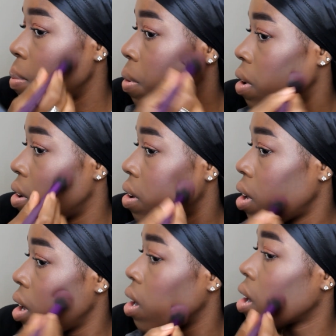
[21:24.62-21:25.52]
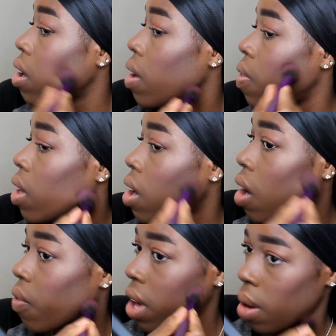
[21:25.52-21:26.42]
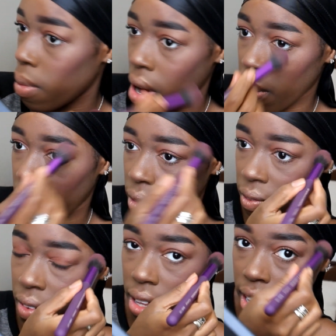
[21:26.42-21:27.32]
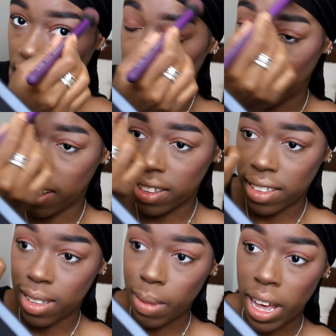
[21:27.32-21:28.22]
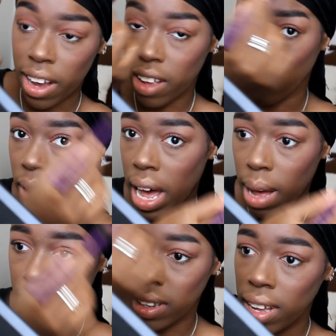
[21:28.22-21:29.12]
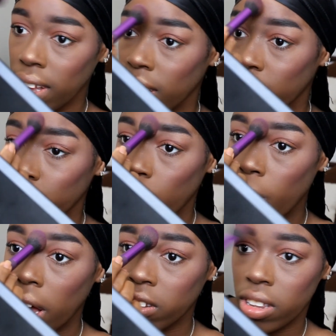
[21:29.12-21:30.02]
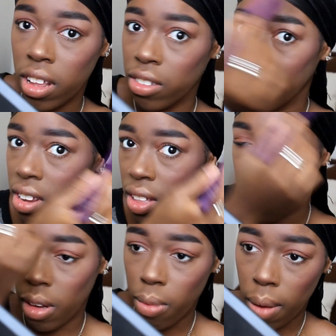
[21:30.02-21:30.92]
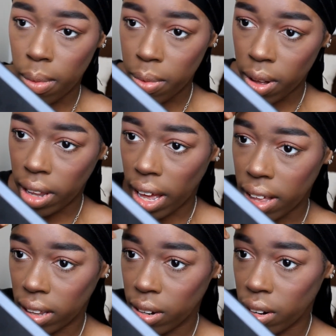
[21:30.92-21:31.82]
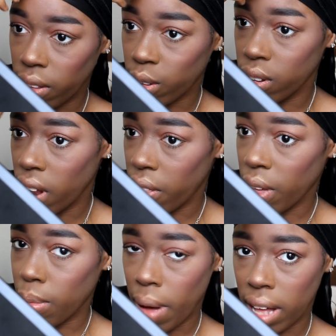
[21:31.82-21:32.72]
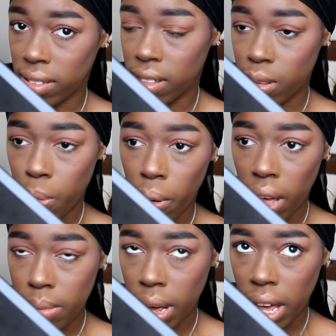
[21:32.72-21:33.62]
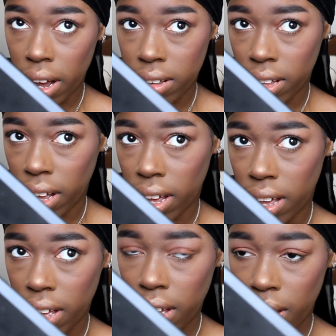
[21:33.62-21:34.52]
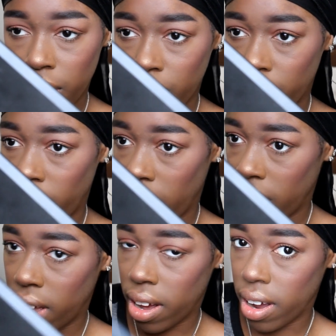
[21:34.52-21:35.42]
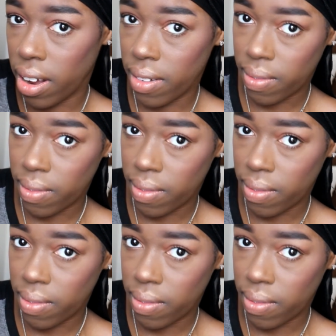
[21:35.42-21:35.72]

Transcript: I put under here. And then off camera, I'm going to fill in this because my hair is wrapped. So imagine there's nothing, probably, like literally there's nothing past this point. And my hair is like right here.